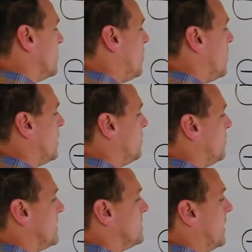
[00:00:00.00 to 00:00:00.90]
1
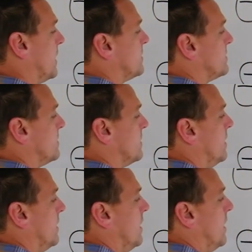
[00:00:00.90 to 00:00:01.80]
plus x,
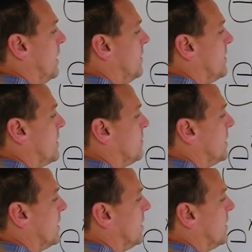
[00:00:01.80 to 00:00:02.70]
and then I'm
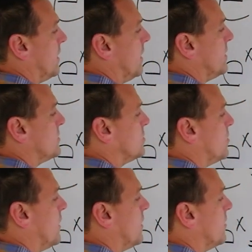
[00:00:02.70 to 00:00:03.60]
going to get x
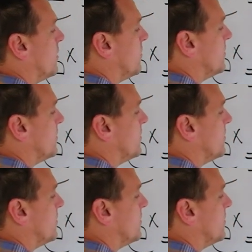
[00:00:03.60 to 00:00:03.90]
squared over